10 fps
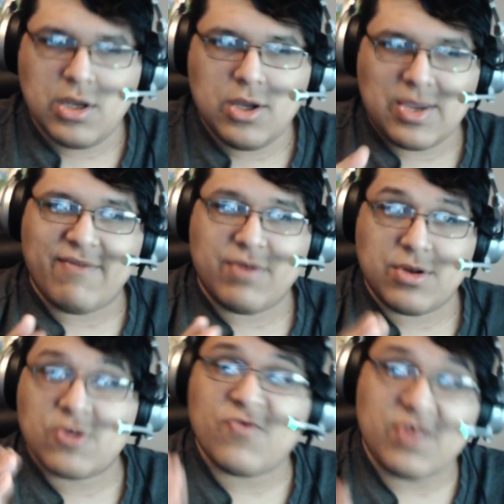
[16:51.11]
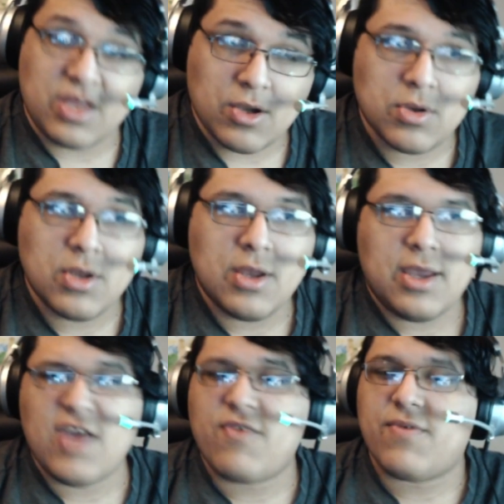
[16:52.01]
you have another video
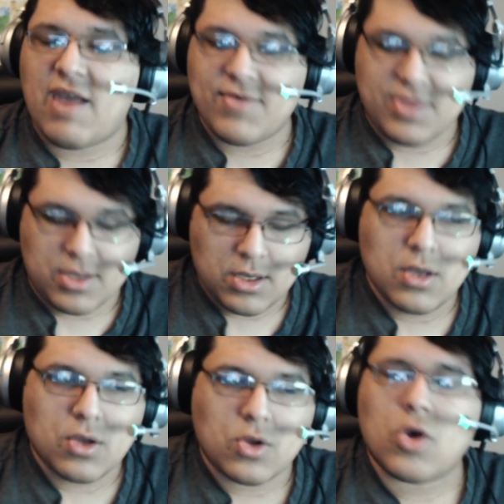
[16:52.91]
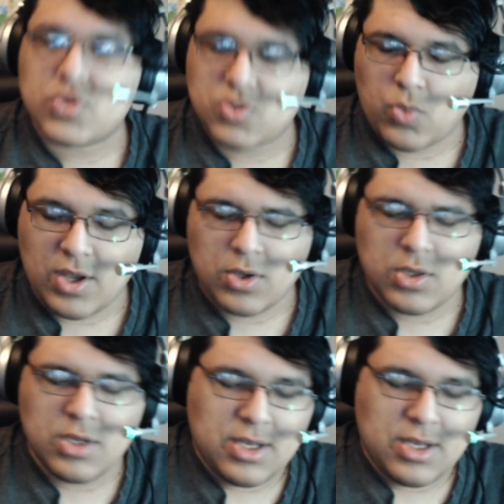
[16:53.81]
if everything goes well.